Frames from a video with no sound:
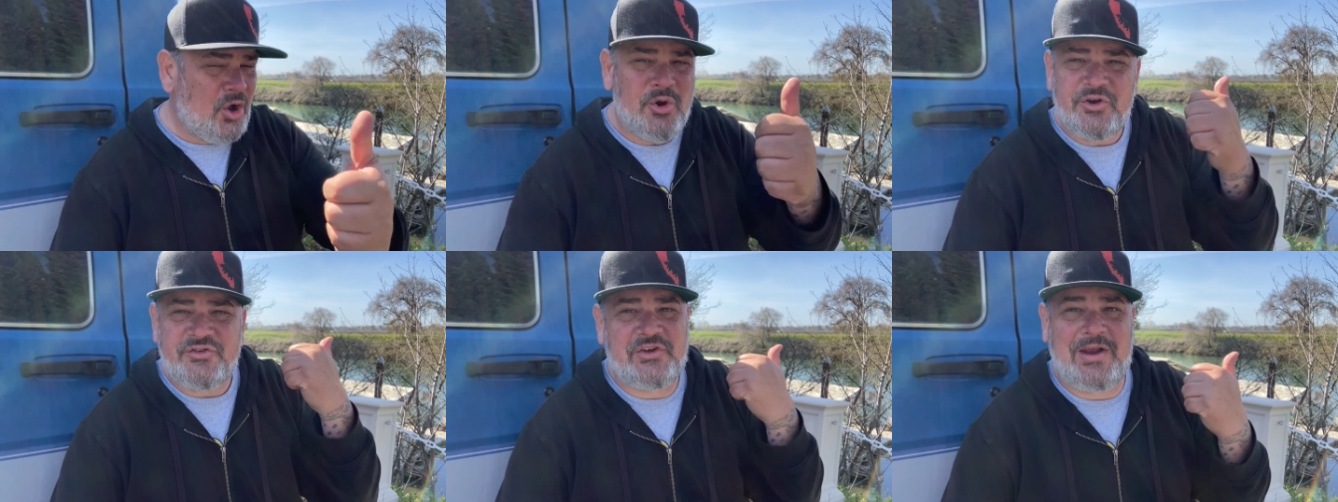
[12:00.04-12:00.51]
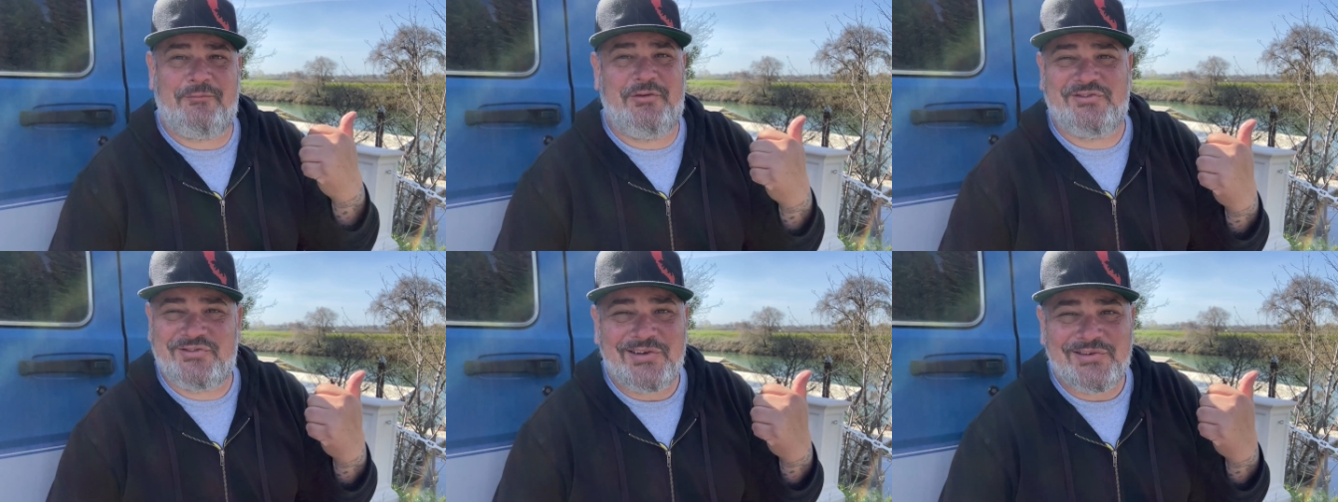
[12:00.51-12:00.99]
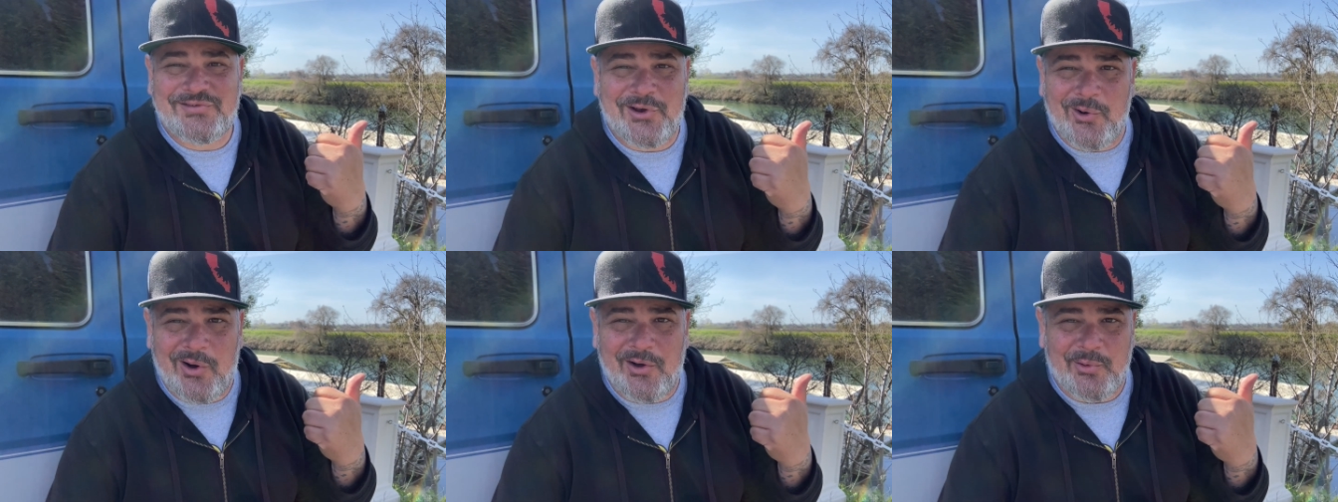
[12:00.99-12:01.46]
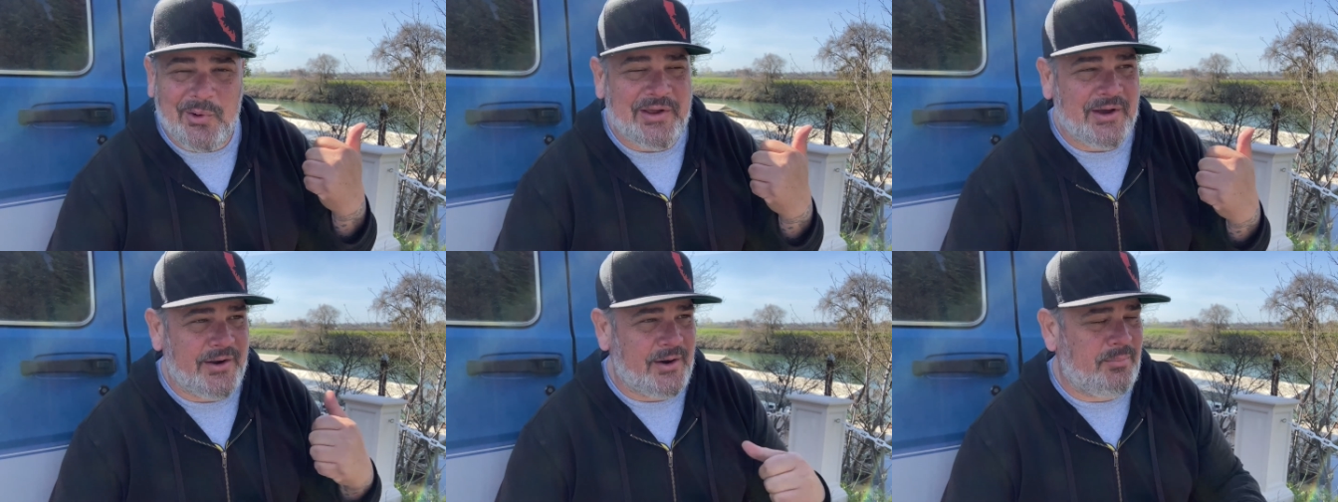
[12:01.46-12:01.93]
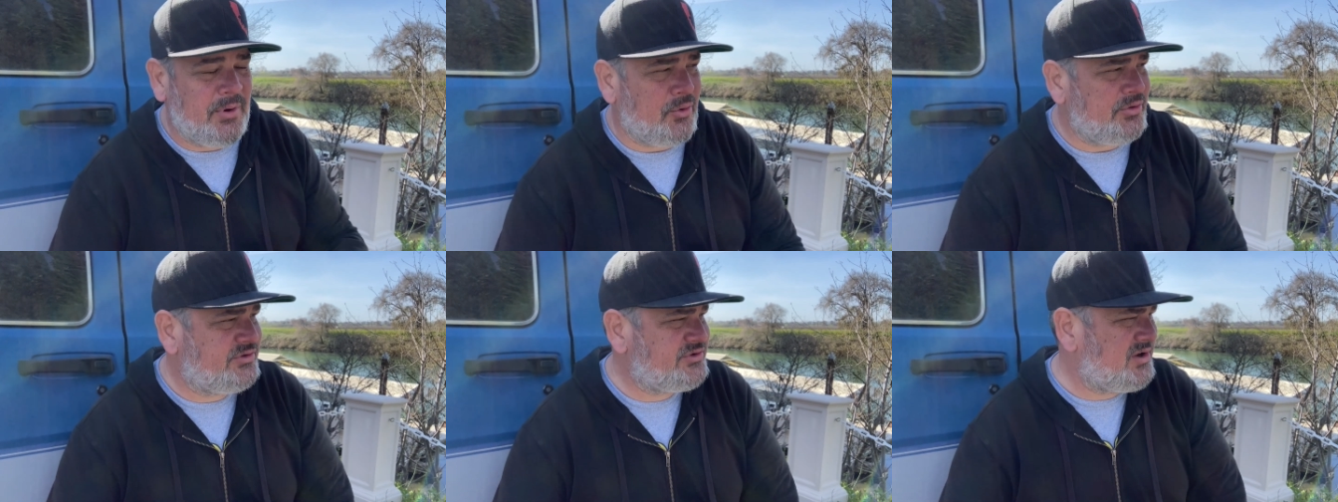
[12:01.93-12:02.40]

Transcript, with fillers: go to San Francisco all the way on a boat.